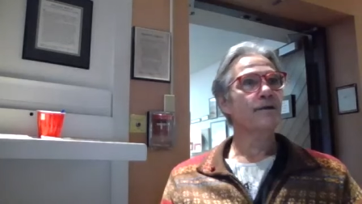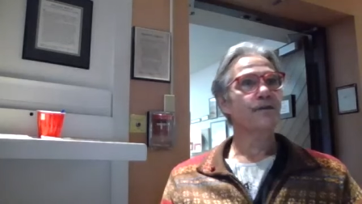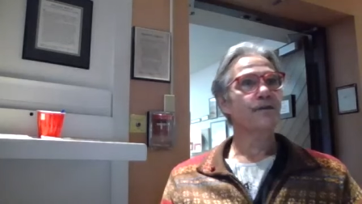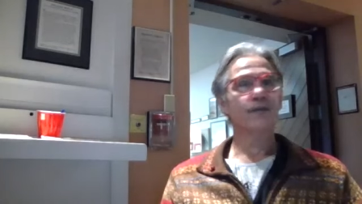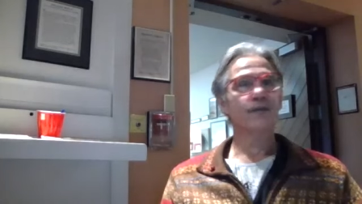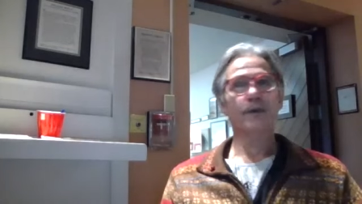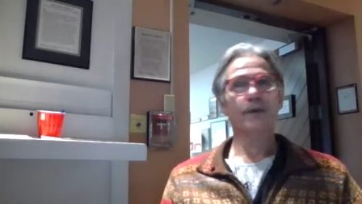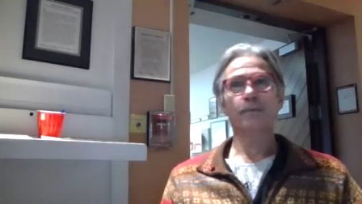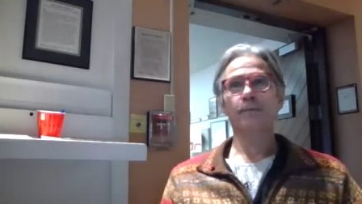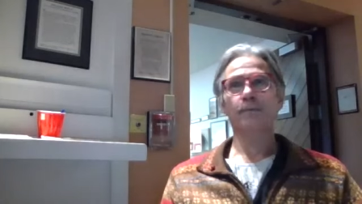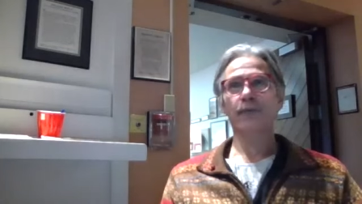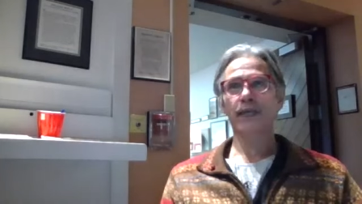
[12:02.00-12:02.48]

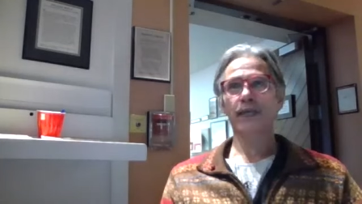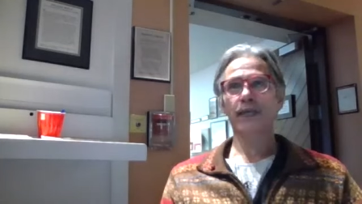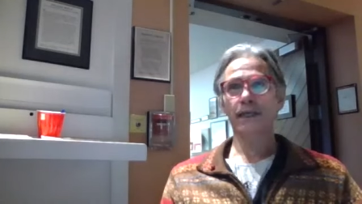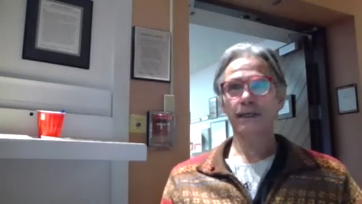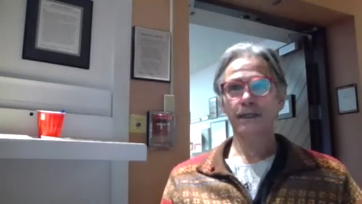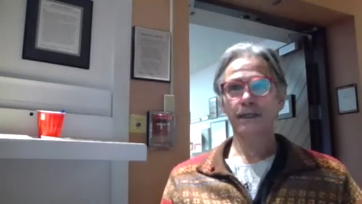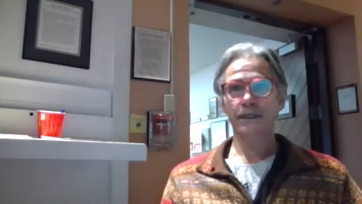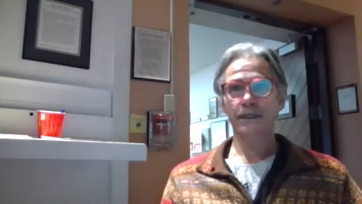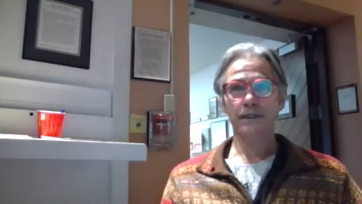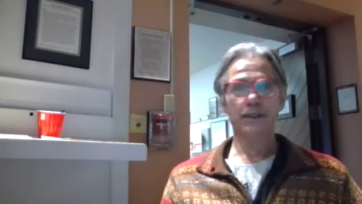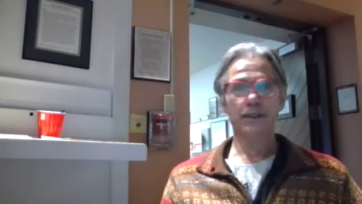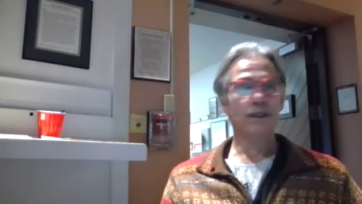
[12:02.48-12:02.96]
from
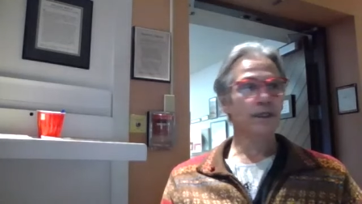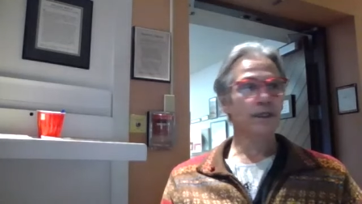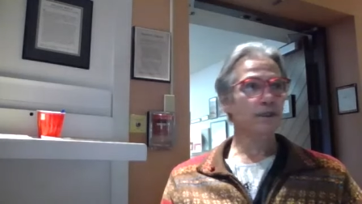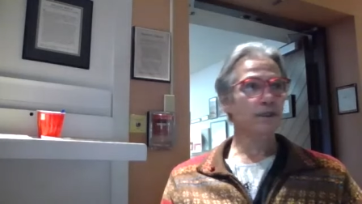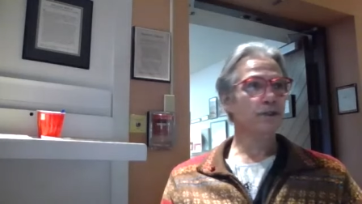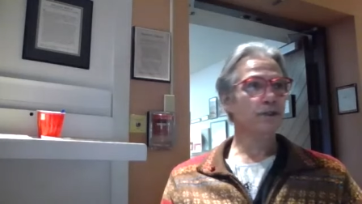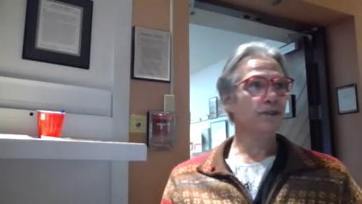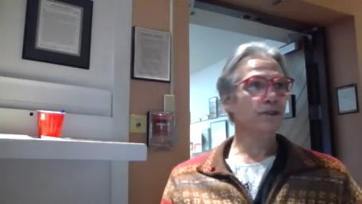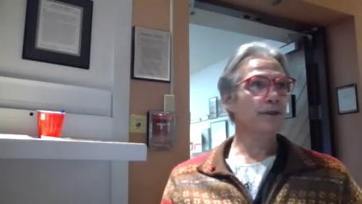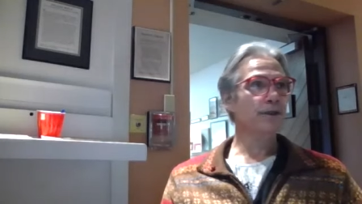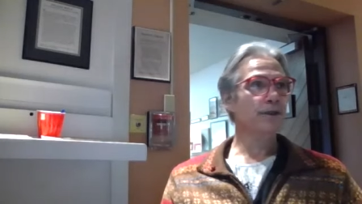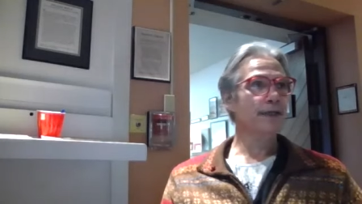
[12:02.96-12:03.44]
being
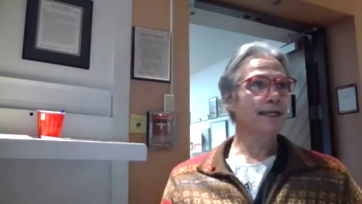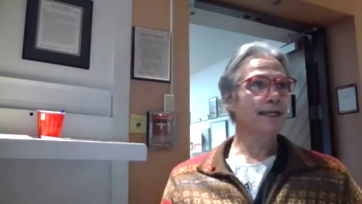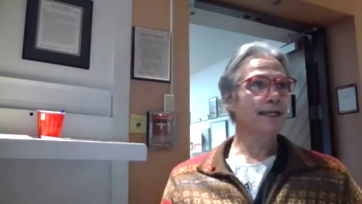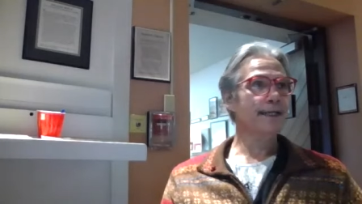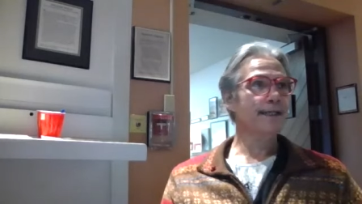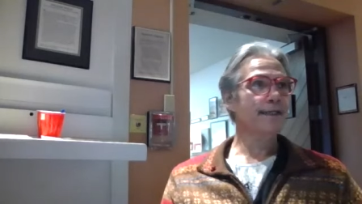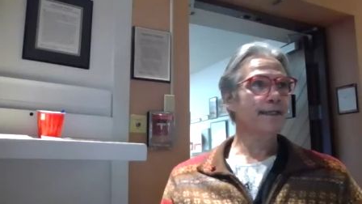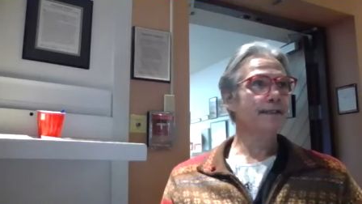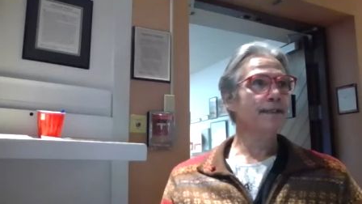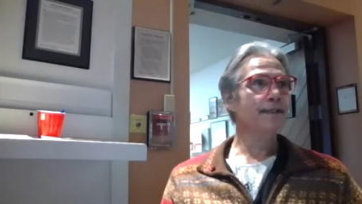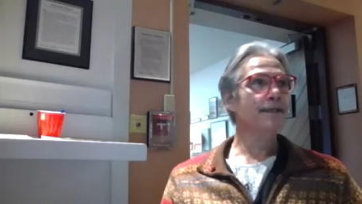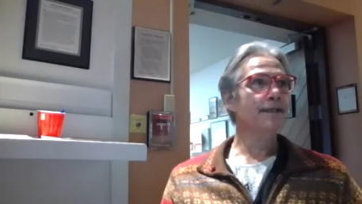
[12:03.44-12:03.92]

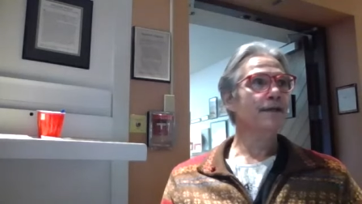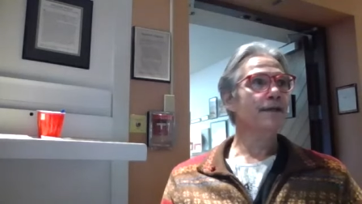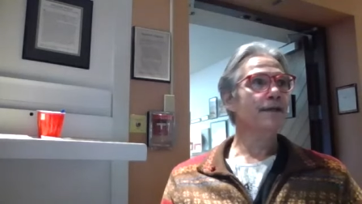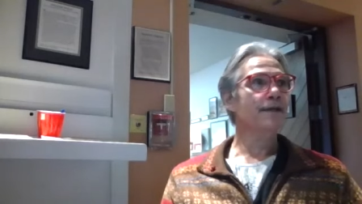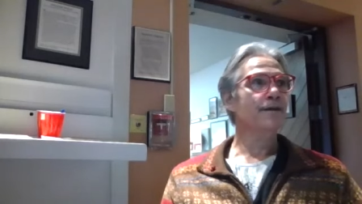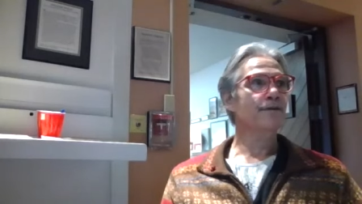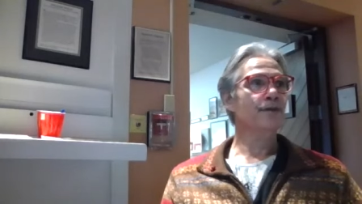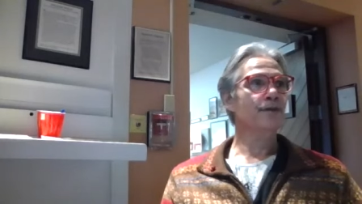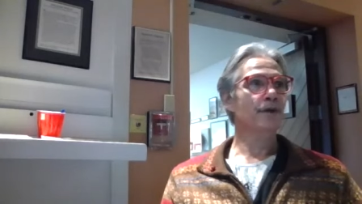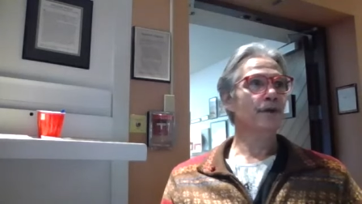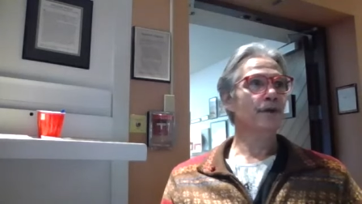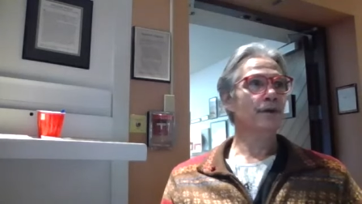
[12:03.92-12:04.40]
enculturated
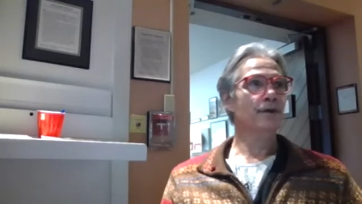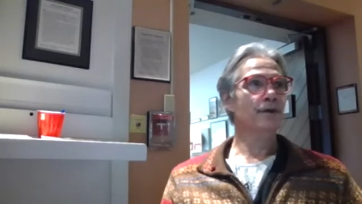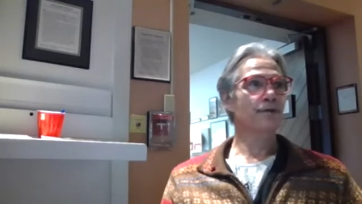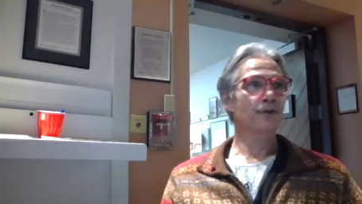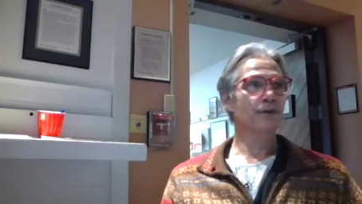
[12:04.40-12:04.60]
from,